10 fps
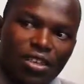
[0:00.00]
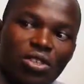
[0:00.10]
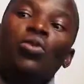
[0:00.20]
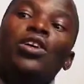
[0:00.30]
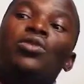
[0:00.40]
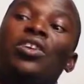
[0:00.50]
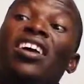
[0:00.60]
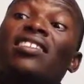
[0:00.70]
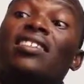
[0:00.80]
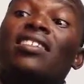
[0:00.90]
So when you
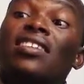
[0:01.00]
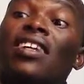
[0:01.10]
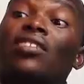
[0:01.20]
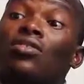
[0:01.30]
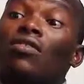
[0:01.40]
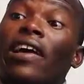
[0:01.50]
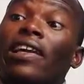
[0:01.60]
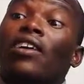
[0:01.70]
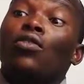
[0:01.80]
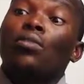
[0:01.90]
exercise, sort of
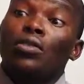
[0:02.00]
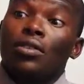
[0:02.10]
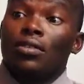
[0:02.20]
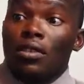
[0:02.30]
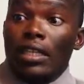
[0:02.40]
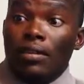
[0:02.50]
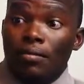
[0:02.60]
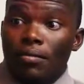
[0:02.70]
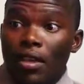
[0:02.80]
like you hope your insulin.